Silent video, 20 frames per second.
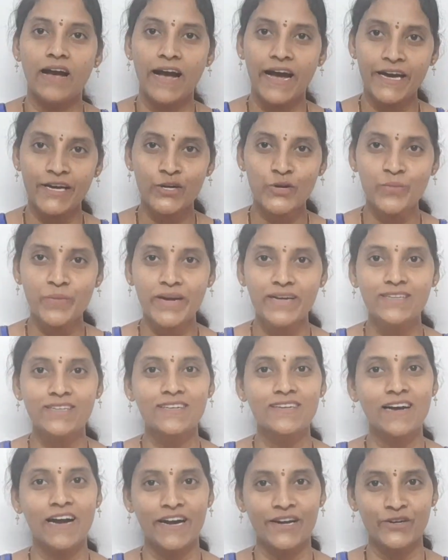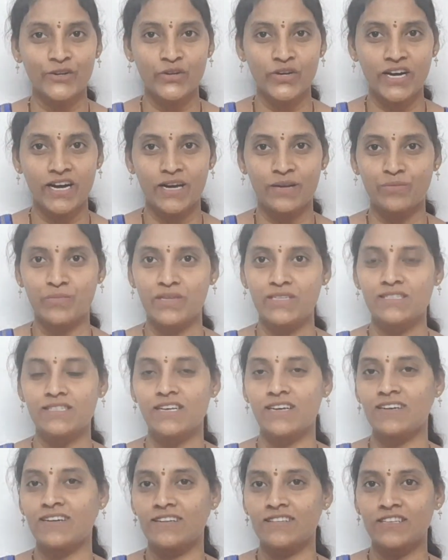Aromatic hydrocarbons
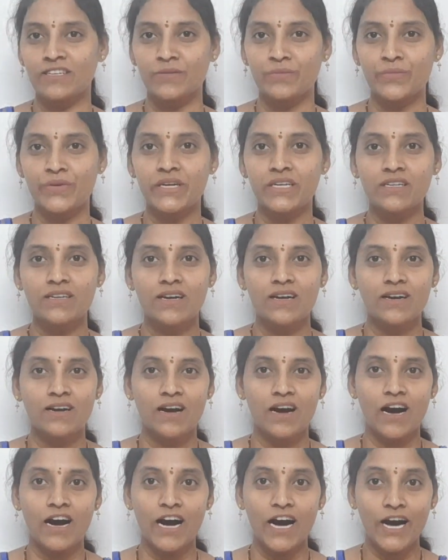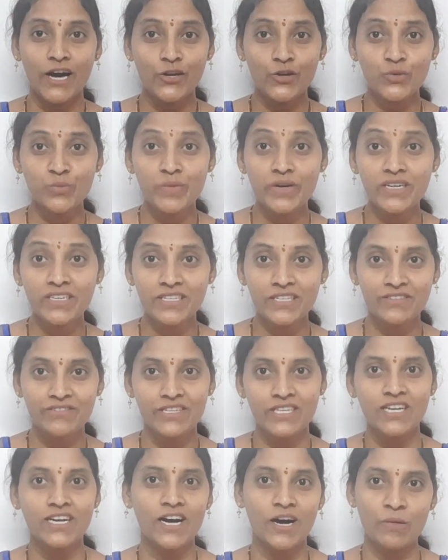are nothing but aroma
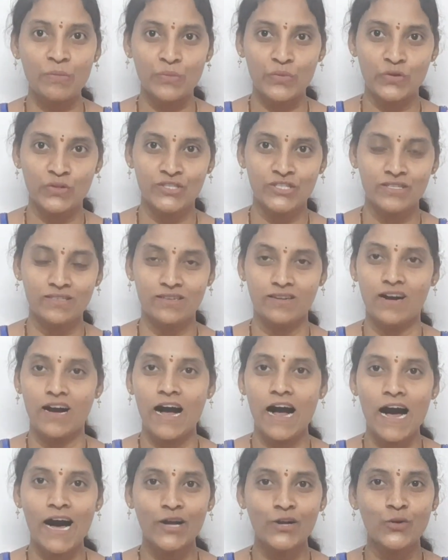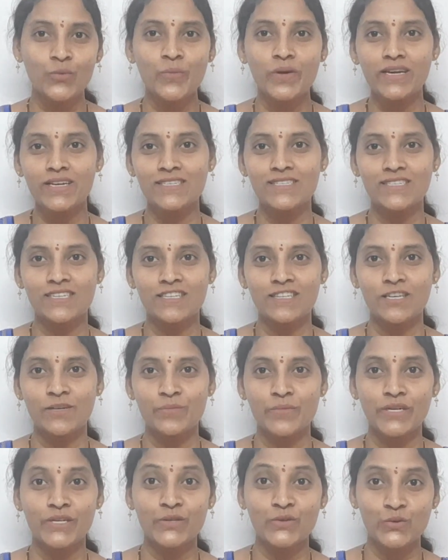giving compounds. Aroma is
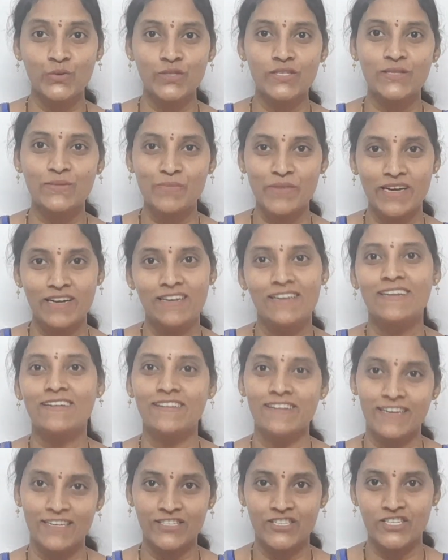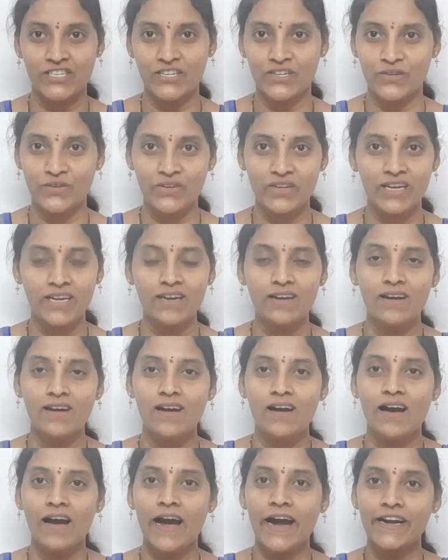nothing but good smell in nature, okay?
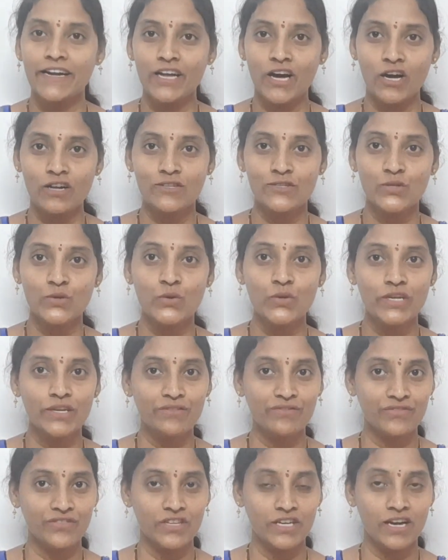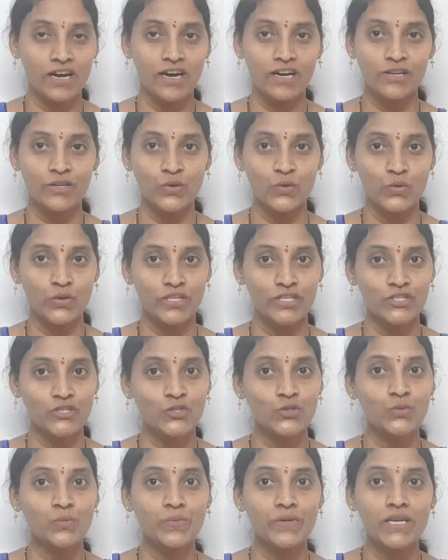And also if they are going
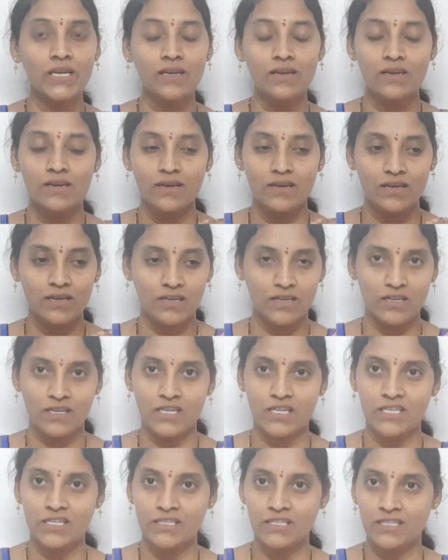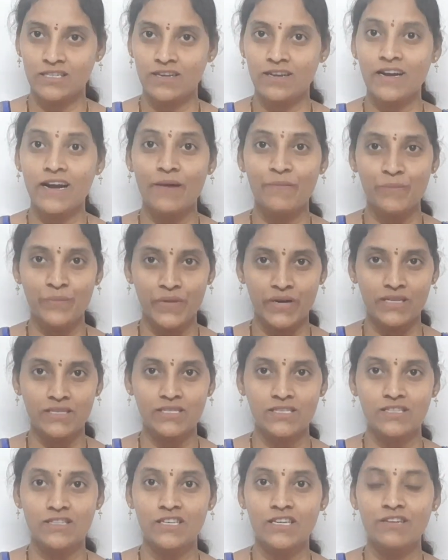to be
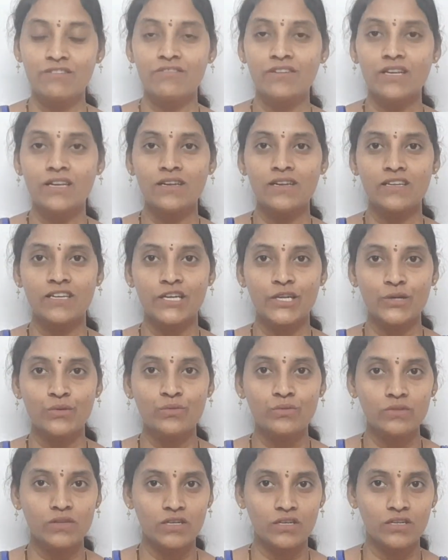combust, they will give